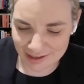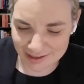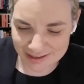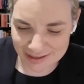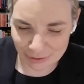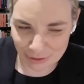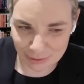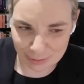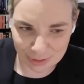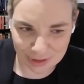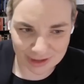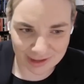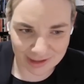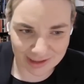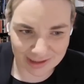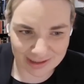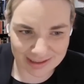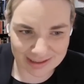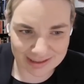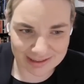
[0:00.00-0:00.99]
So we'll put a
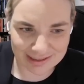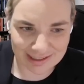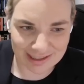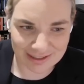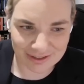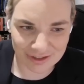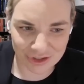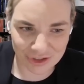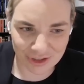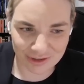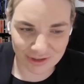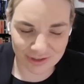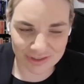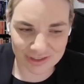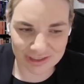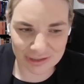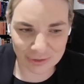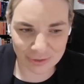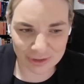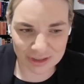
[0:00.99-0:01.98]
link to that in the show
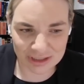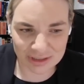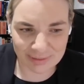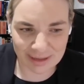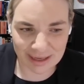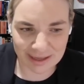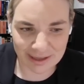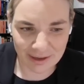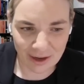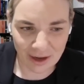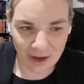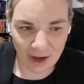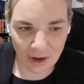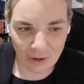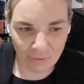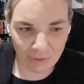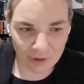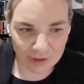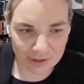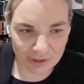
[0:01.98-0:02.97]
notes. It talks about
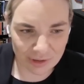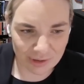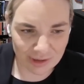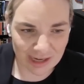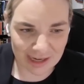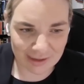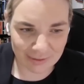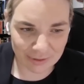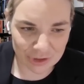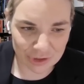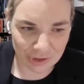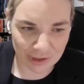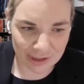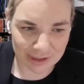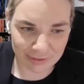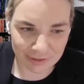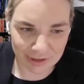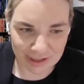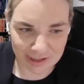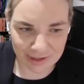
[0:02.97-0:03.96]
what the UK was trying
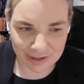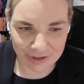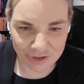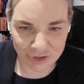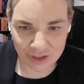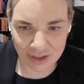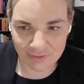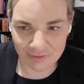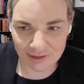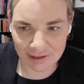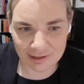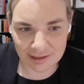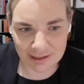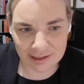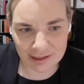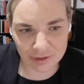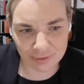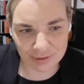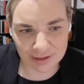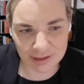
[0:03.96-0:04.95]
to achieve in
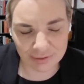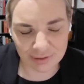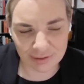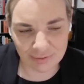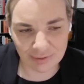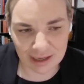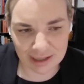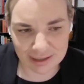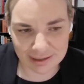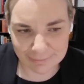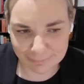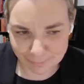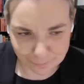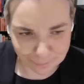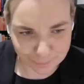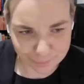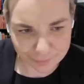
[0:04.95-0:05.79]
2021.